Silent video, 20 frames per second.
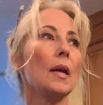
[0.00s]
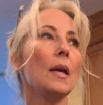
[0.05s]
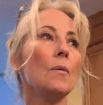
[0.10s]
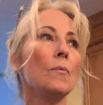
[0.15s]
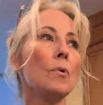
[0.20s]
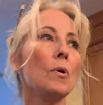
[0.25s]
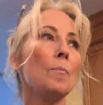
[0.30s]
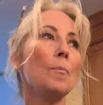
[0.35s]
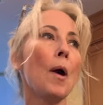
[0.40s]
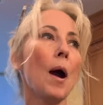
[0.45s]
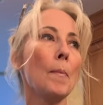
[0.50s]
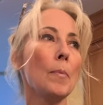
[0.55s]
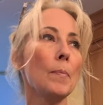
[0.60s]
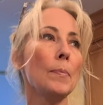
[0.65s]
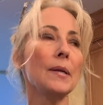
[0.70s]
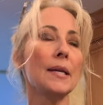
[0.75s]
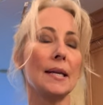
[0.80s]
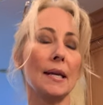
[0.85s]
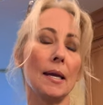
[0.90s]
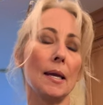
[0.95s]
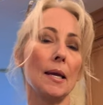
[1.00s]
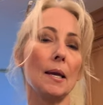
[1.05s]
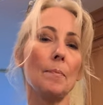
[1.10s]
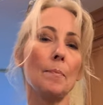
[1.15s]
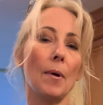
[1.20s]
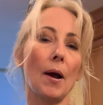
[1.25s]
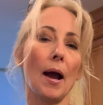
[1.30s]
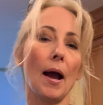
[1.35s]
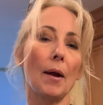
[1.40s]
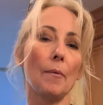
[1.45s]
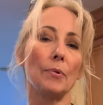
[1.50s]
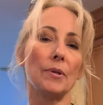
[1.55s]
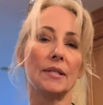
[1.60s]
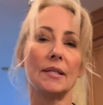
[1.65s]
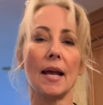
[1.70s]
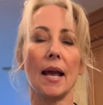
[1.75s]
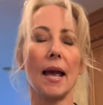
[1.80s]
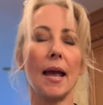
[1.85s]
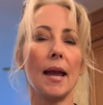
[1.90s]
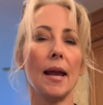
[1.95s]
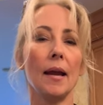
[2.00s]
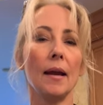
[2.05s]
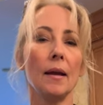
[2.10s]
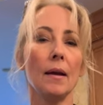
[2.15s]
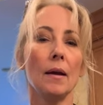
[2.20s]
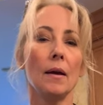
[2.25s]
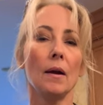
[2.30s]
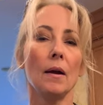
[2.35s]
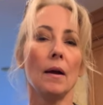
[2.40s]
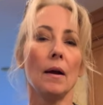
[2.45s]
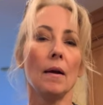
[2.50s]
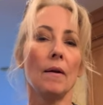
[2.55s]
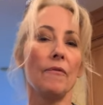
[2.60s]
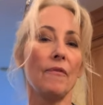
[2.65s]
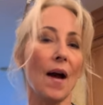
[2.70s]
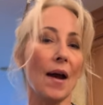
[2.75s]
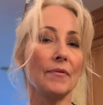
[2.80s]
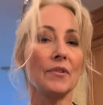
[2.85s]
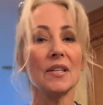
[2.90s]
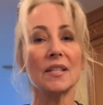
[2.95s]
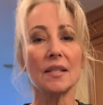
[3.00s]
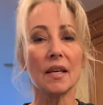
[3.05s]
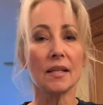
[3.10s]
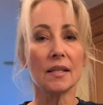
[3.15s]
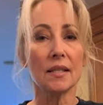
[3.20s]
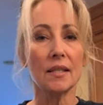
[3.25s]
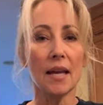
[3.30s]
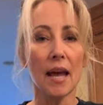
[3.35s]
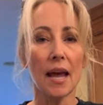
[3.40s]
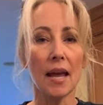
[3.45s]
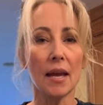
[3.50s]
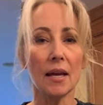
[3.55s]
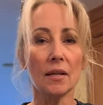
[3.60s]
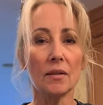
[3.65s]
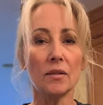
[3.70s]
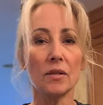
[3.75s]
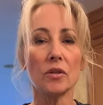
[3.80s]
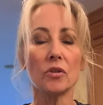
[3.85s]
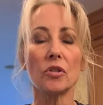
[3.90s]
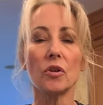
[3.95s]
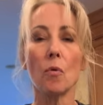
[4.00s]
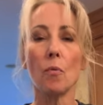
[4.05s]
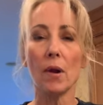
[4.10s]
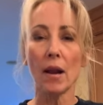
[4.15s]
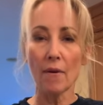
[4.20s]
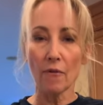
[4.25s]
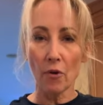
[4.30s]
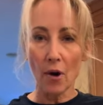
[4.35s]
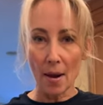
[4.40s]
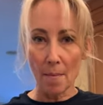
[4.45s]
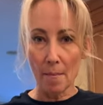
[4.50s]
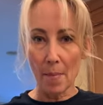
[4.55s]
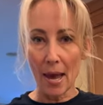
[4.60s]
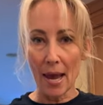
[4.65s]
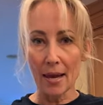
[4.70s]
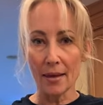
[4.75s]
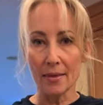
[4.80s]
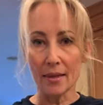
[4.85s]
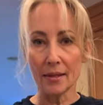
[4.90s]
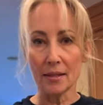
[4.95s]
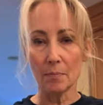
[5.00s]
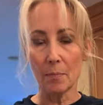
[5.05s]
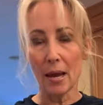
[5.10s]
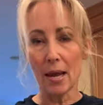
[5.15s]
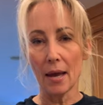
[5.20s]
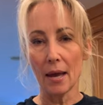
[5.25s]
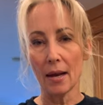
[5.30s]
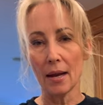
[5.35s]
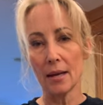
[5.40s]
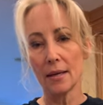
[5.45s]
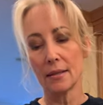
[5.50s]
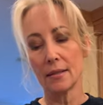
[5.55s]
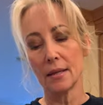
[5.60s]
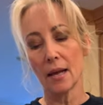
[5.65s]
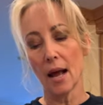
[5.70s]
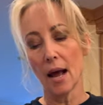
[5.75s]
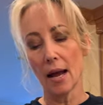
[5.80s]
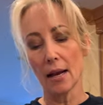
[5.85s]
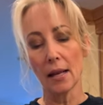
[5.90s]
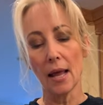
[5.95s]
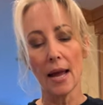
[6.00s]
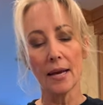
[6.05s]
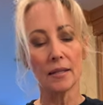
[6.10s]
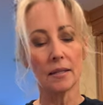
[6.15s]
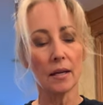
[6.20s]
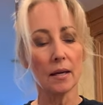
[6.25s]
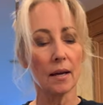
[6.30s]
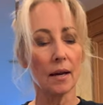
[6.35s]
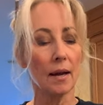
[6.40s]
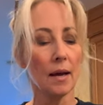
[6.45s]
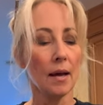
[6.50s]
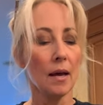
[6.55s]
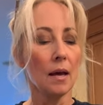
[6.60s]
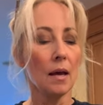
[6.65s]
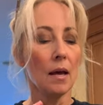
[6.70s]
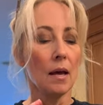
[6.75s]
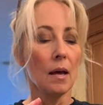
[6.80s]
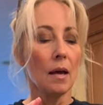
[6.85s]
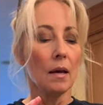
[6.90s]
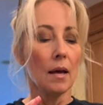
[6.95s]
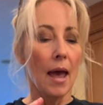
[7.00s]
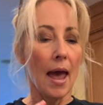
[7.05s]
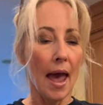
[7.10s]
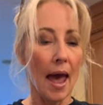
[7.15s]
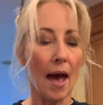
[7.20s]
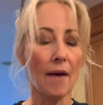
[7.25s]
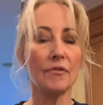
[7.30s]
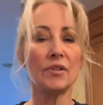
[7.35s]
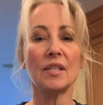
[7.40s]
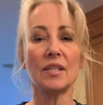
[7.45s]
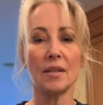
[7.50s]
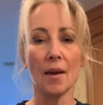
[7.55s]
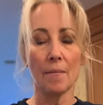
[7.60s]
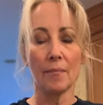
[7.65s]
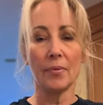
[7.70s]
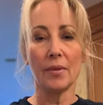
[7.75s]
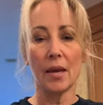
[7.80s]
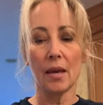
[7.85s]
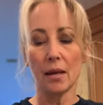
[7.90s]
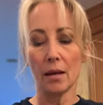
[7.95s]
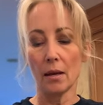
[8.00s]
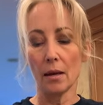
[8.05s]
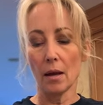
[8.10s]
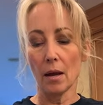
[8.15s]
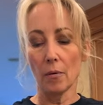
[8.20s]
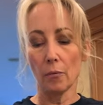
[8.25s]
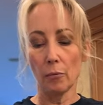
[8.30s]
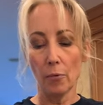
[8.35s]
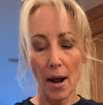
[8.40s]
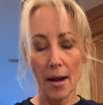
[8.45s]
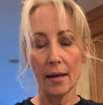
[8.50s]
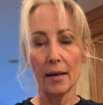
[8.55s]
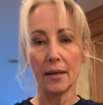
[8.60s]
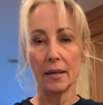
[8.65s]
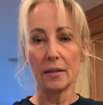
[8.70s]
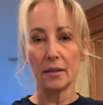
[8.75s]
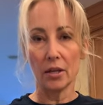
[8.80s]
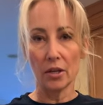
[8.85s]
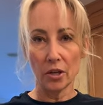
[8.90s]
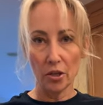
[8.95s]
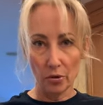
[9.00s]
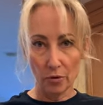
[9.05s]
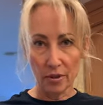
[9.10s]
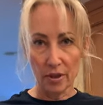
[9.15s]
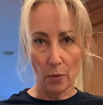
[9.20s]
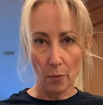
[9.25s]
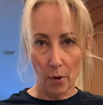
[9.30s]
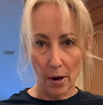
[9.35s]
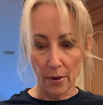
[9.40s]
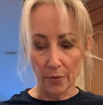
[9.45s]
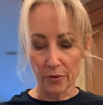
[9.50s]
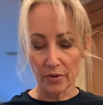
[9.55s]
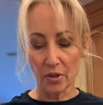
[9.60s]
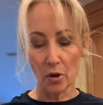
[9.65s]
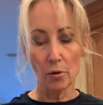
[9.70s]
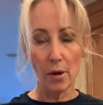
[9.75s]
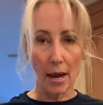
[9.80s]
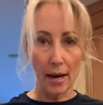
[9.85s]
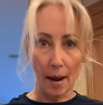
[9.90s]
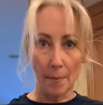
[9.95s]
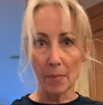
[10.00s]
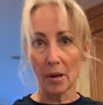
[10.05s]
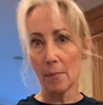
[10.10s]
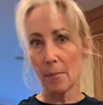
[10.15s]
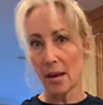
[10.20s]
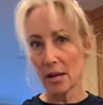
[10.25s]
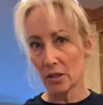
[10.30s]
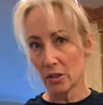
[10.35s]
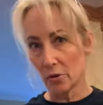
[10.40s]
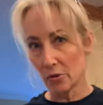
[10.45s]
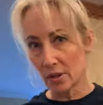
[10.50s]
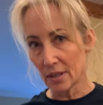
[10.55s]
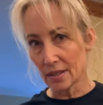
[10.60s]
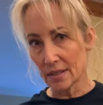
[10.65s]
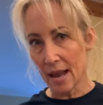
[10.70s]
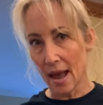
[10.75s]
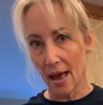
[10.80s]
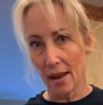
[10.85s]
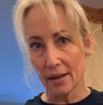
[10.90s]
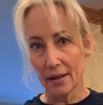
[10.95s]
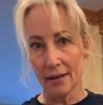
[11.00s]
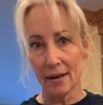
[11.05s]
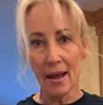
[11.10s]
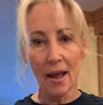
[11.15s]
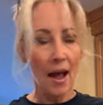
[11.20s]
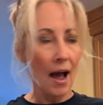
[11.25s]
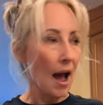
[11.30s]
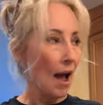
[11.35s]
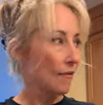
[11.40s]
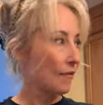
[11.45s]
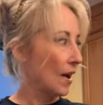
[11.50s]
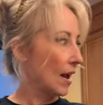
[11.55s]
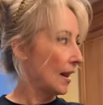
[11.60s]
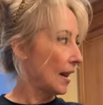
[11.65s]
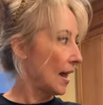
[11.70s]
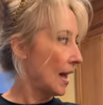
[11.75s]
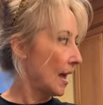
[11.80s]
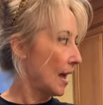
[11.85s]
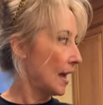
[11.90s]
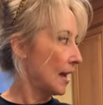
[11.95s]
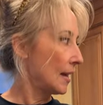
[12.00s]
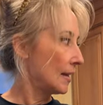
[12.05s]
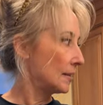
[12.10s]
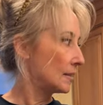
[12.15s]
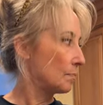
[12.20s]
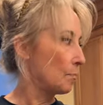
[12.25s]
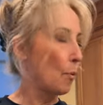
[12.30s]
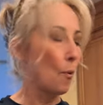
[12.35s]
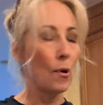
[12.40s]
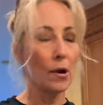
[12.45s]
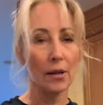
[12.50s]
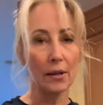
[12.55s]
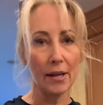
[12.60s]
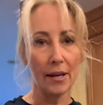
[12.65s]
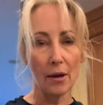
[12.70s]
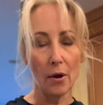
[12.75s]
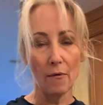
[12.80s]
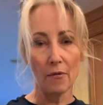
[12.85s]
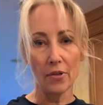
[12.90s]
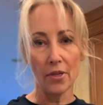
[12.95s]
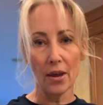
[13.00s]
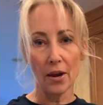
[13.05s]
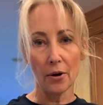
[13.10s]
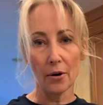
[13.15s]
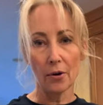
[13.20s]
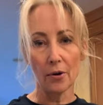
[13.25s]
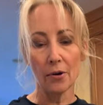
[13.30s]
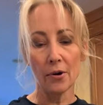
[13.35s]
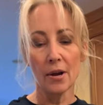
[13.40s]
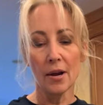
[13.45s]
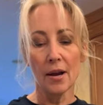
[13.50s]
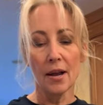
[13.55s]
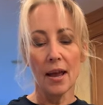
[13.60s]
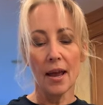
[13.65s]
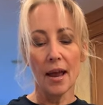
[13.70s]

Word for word: it will probably keep, I would say, five to six days. So whenever I make this mayonnaise, I like to have something ready to use it with. So like I'm gonna make tuna salad. I've got eggs boiling over there